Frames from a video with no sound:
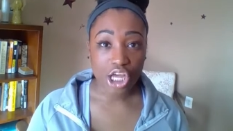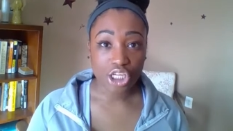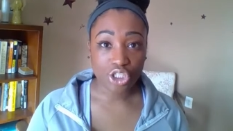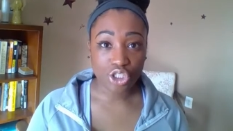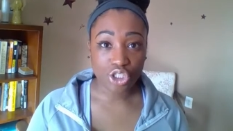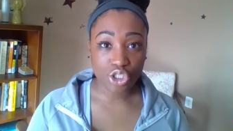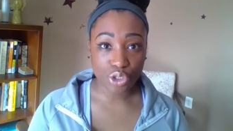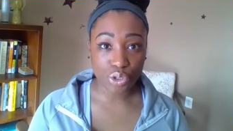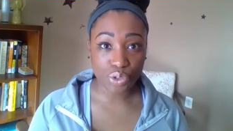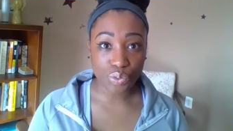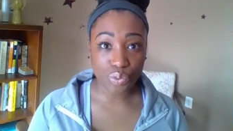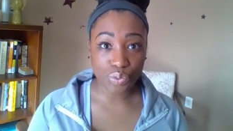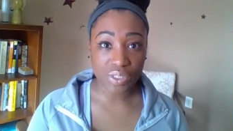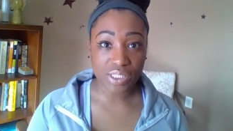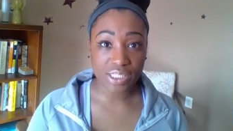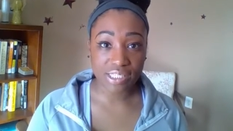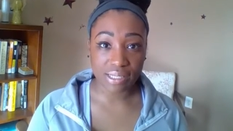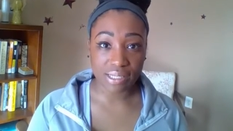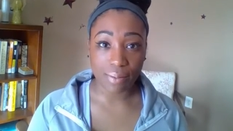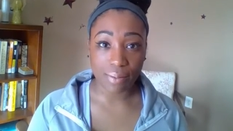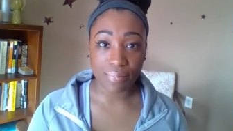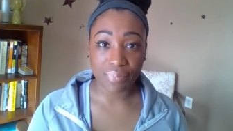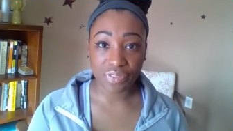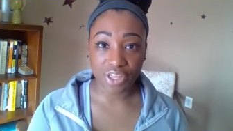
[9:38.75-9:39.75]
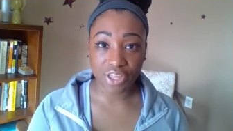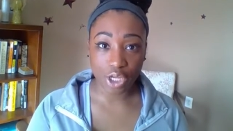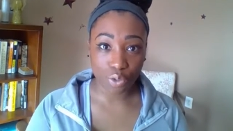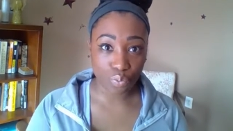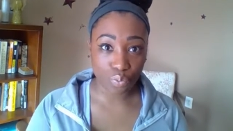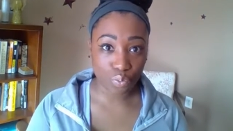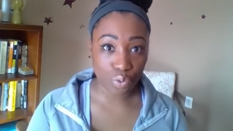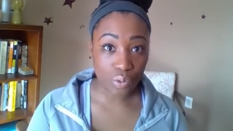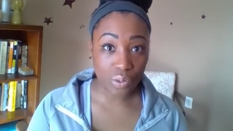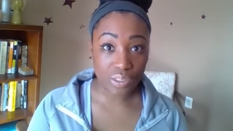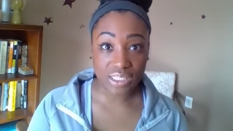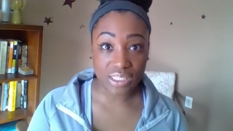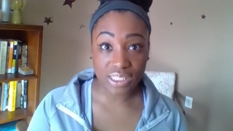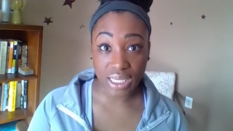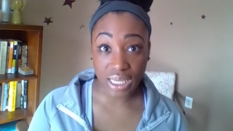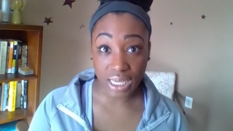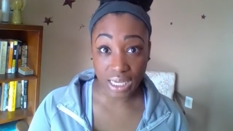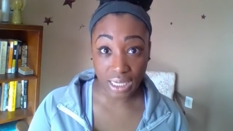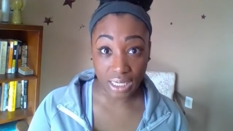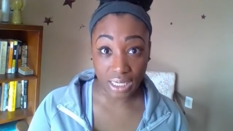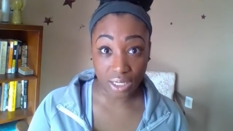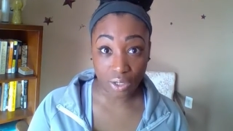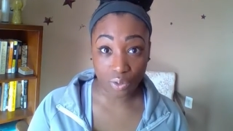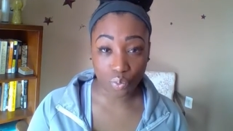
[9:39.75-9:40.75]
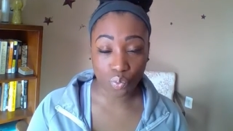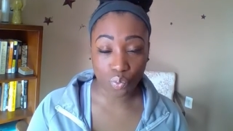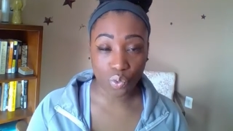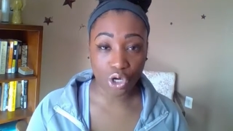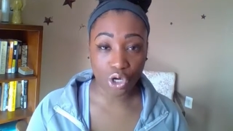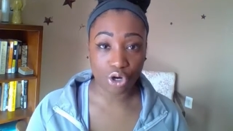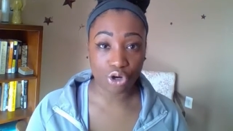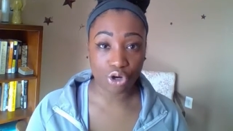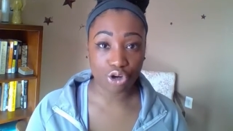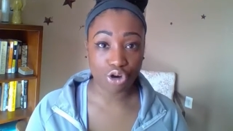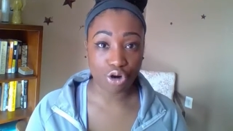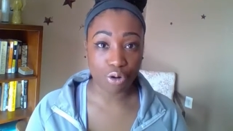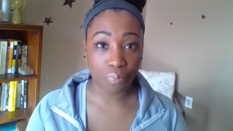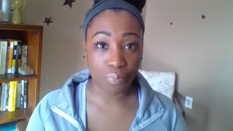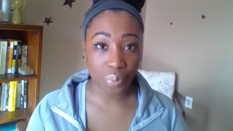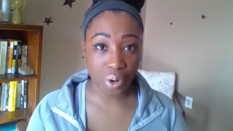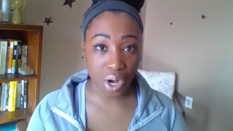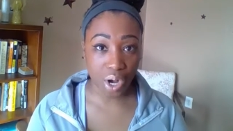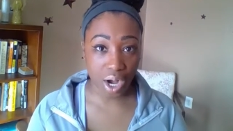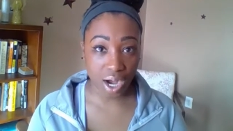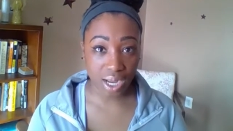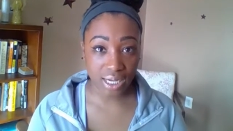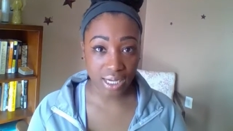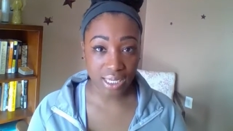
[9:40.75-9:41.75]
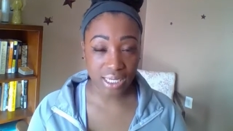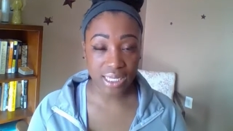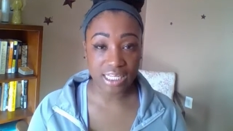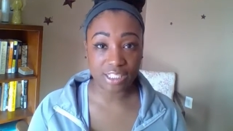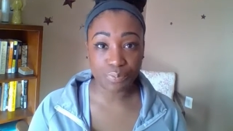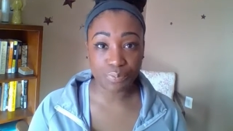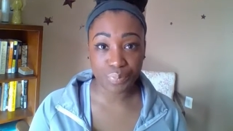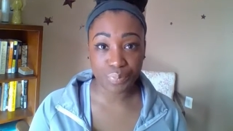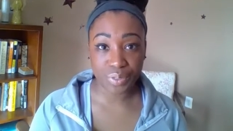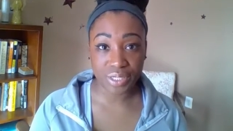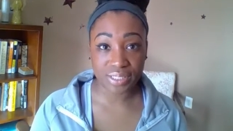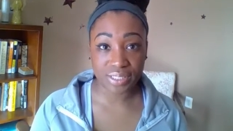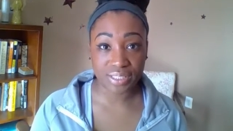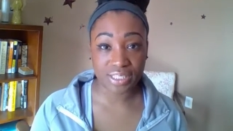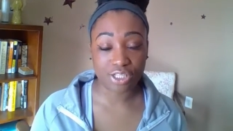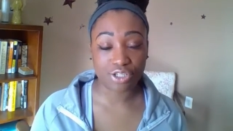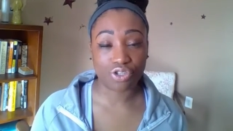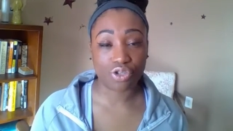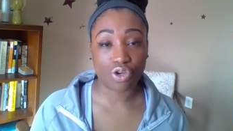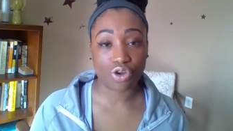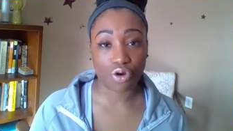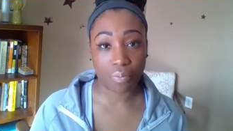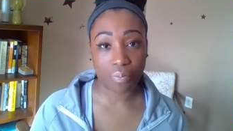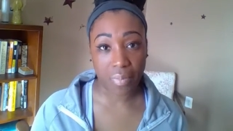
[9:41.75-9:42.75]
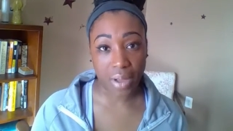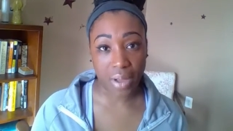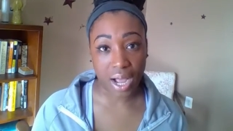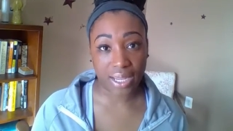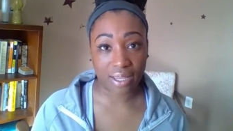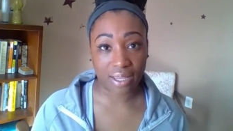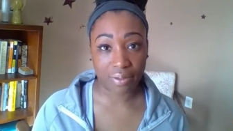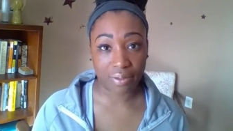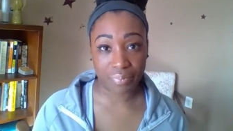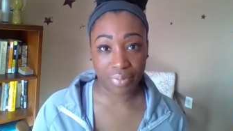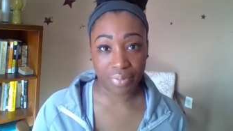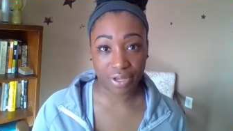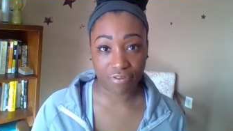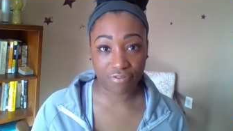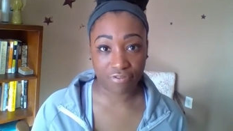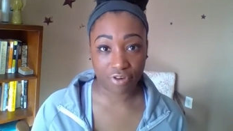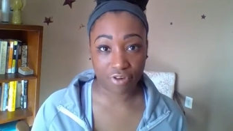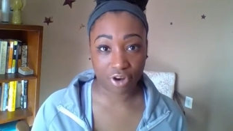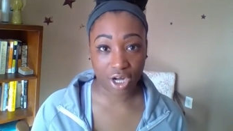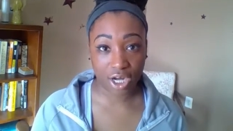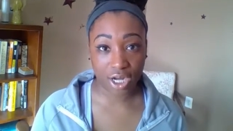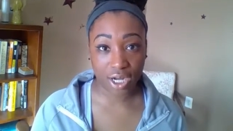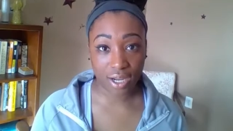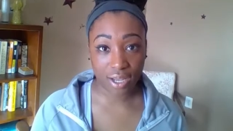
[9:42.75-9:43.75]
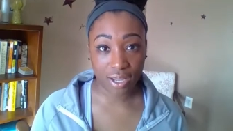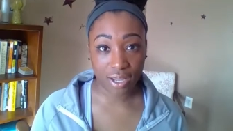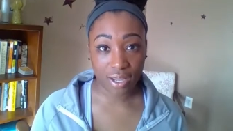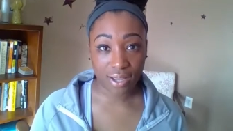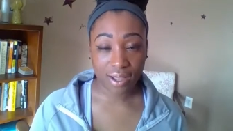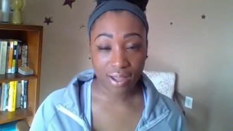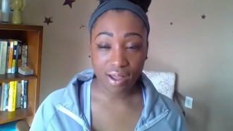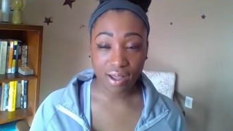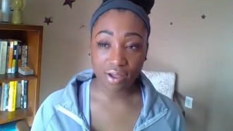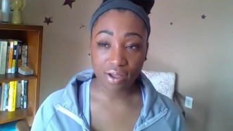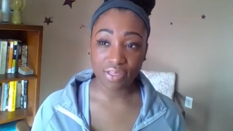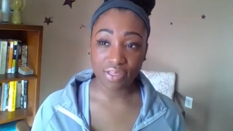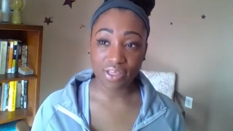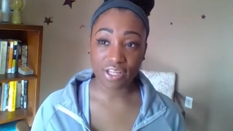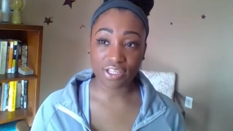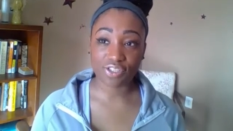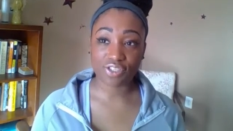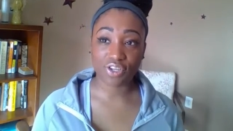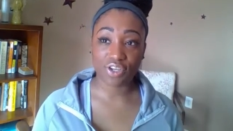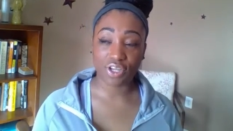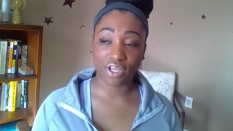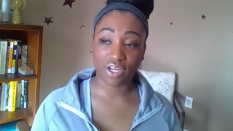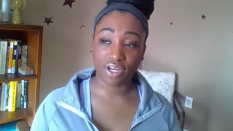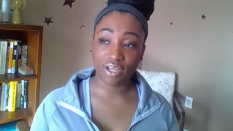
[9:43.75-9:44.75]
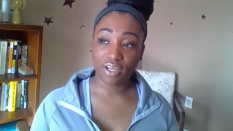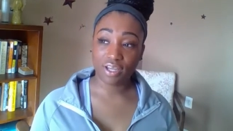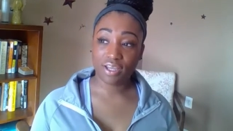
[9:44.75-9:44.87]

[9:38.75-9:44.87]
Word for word: Do something routine where your body is busy so your mind can be free. Oh, that's good.